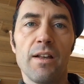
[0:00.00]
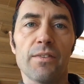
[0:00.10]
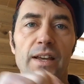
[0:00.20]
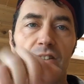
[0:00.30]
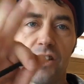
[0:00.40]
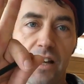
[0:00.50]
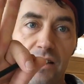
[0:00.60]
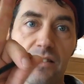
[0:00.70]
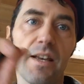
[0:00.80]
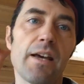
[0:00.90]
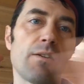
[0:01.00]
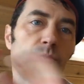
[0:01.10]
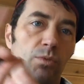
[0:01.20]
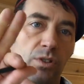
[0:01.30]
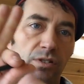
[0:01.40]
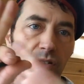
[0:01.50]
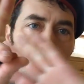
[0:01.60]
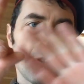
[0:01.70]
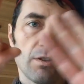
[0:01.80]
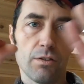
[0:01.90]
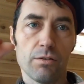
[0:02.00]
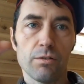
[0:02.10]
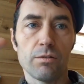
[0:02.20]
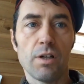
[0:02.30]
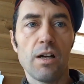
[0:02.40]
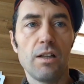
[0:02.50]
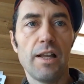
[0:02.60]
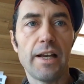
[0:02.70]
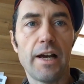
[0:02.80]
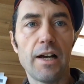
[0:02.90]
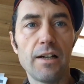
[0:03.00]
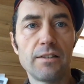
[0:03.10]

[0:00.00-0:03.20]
thanks, you guys, and we'll see you later.